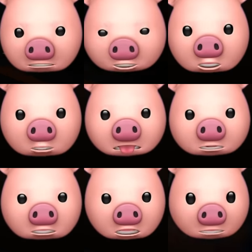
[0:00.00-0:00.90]
so,
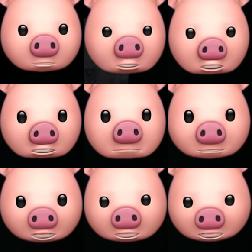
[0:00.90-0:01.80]
uh, where are the
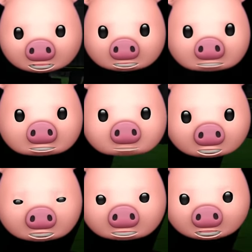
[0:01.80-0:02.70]
barricades so we
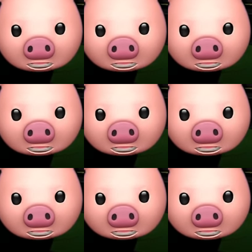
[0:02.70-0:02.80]
can,